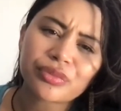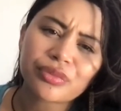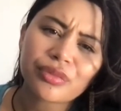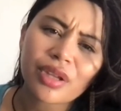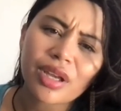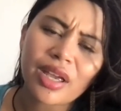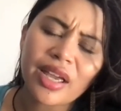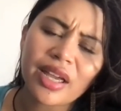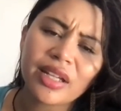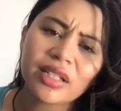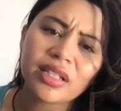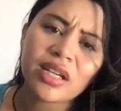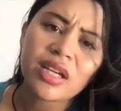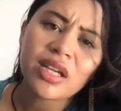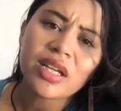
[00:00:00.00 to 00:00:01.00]
and
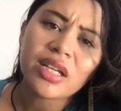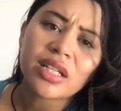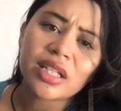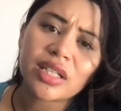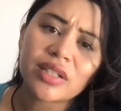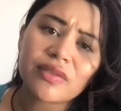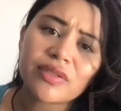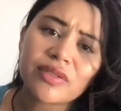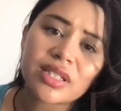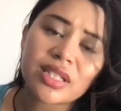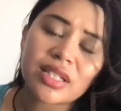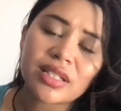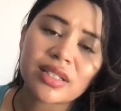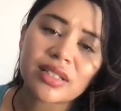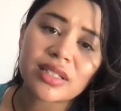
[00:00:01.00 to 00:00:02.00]
gives
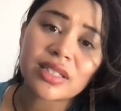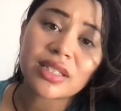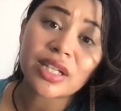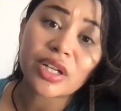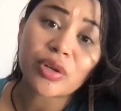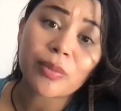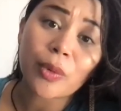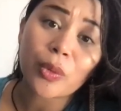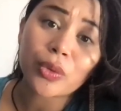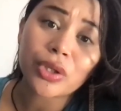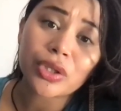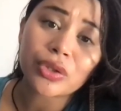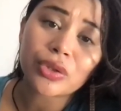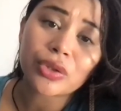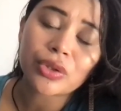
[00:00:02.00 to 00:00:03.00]

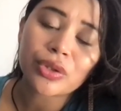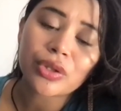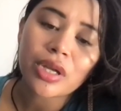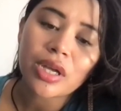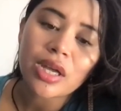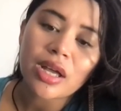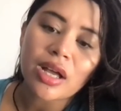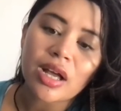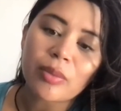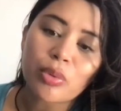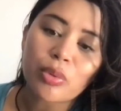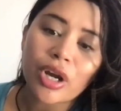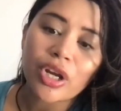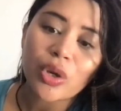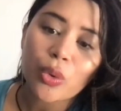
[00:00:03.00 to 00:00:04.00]
ceremonial
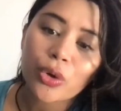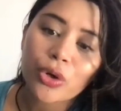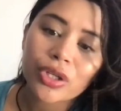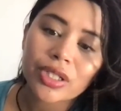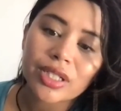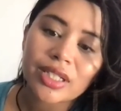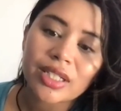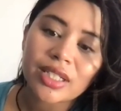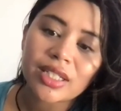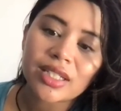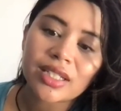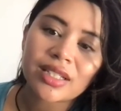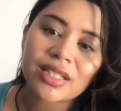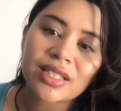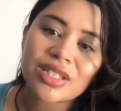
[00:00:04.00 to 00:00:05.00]
priority
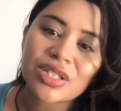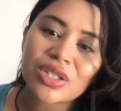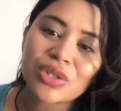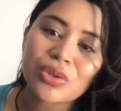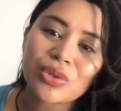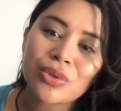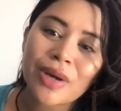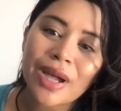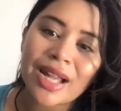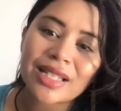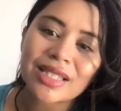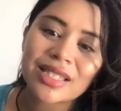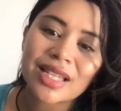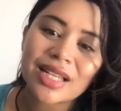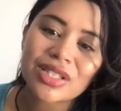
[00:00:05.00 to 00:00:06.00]
to
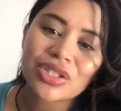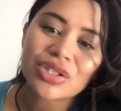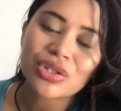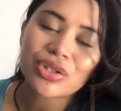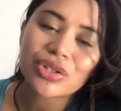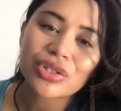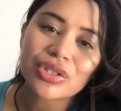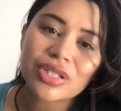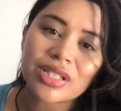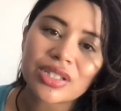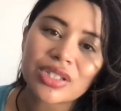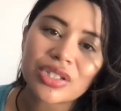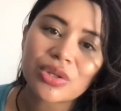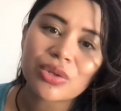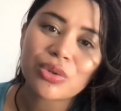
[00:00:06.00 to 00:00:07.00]
ancestors and
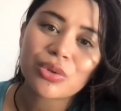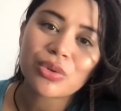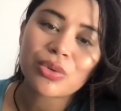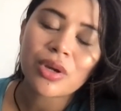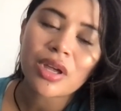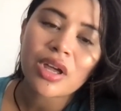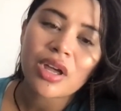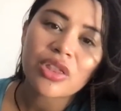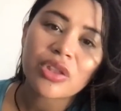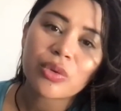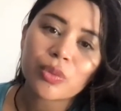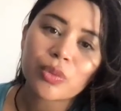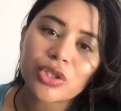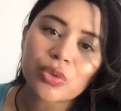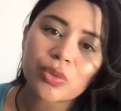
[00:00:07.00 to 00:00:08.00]
to the
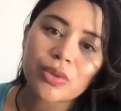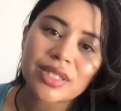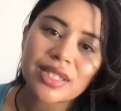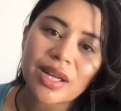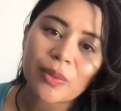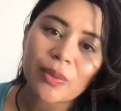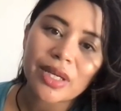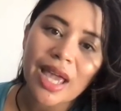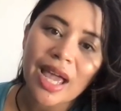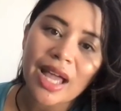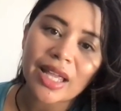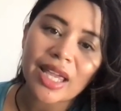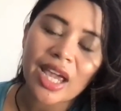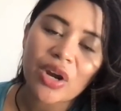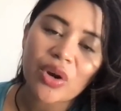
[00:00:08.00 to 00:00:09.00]
rituals that we
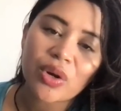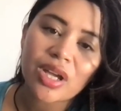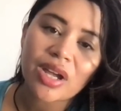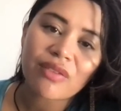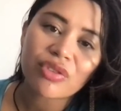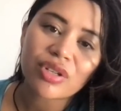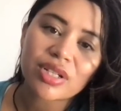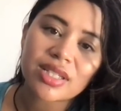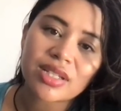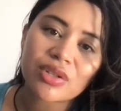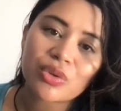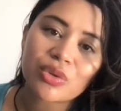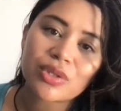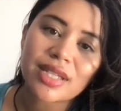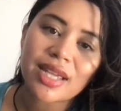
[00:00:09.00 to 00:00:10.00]
carry every
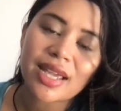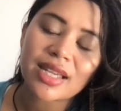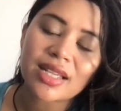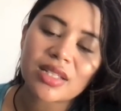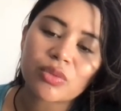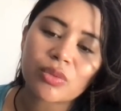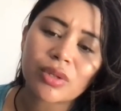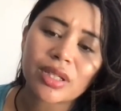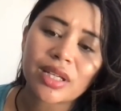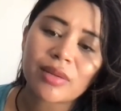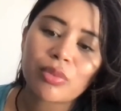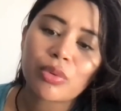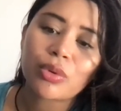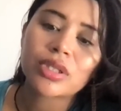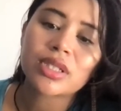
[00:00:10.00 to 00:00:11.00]
single day is really
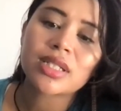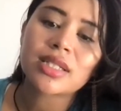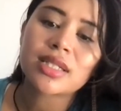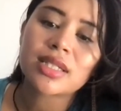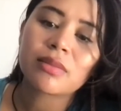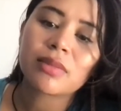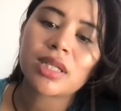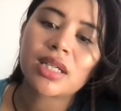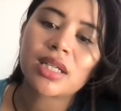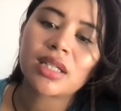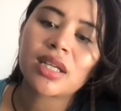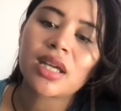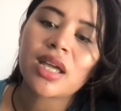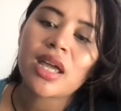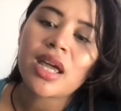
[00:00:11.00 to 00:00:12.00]
important to me.
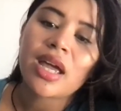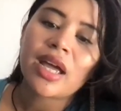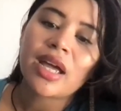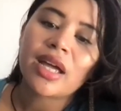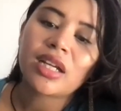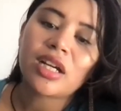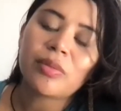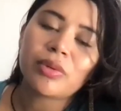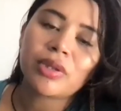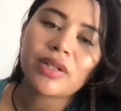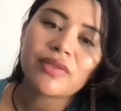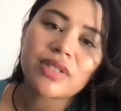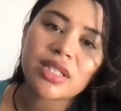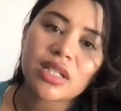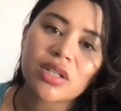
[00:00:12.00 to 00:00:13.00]
And
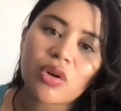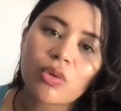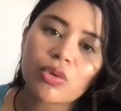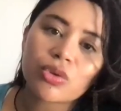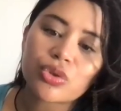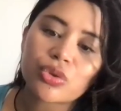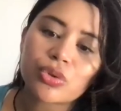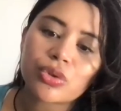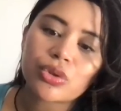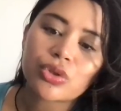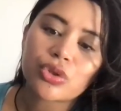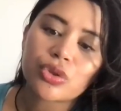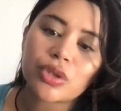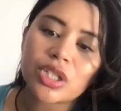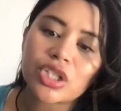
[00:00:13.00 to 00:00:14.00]
uplifting cultural
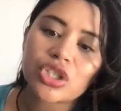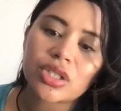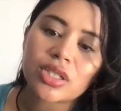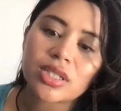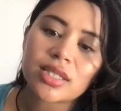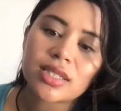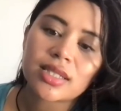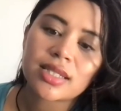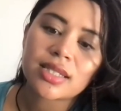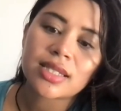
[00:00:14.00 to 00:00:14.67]
traditions